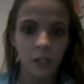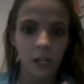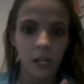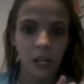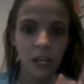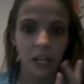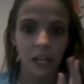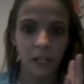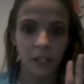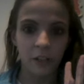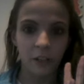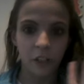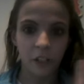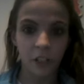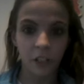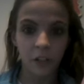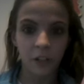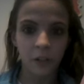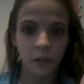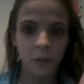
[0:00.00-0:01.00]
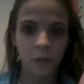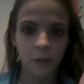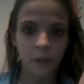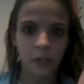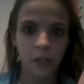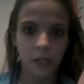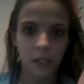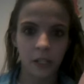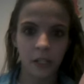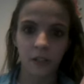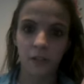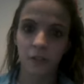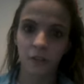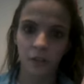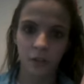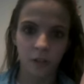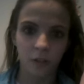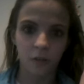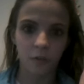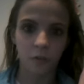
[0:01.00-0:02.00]
And 2, I know
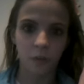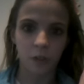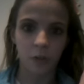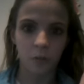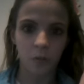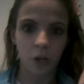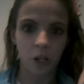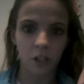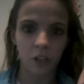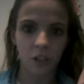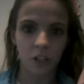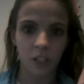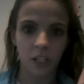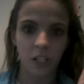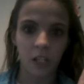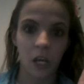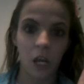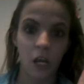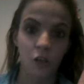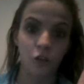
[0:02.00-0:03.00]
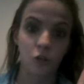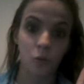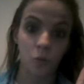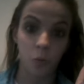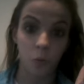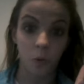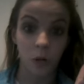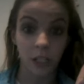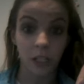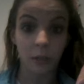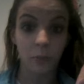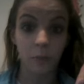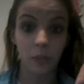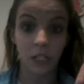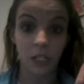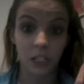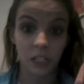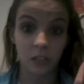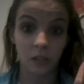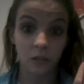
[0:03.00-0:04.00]
y'all don't want to watch like a
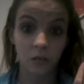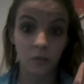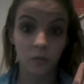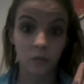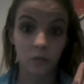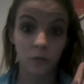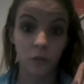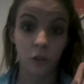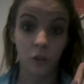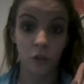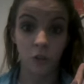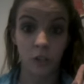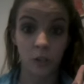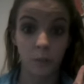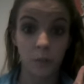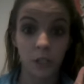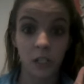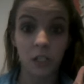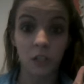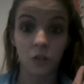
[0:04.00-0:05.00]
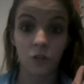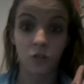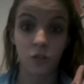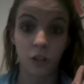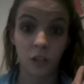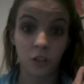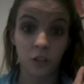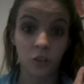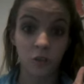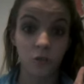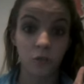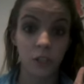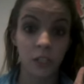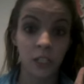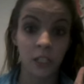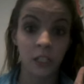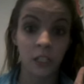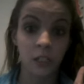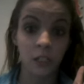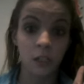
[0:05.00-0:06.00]
20-minute, 30-minute drug
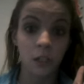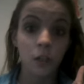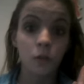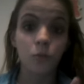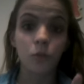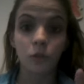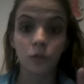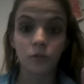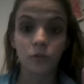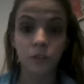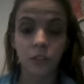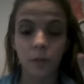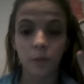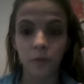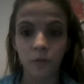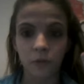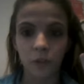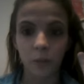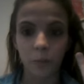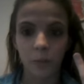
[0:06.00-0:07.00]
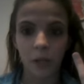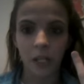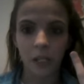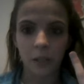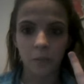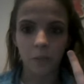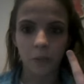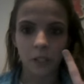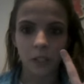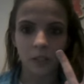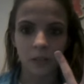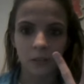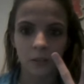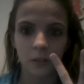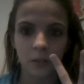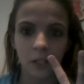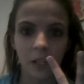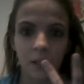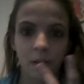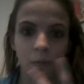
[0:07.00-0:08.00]
story. Well, some of you might, but
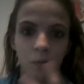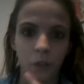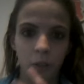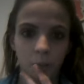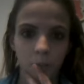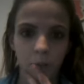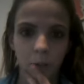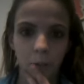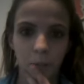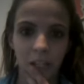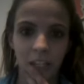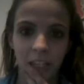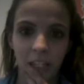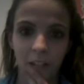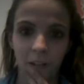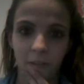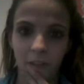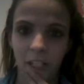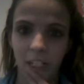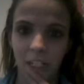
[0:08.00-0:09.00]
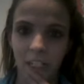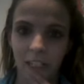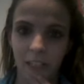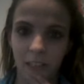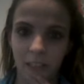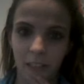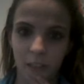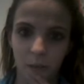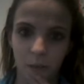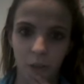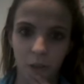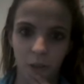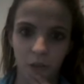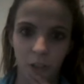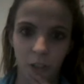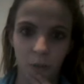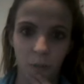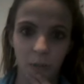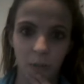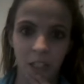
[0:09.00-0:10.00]
it wouldn't be my thing right now because it would
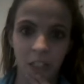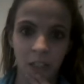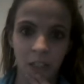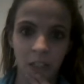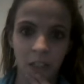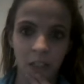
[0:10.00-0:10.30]
trigger me.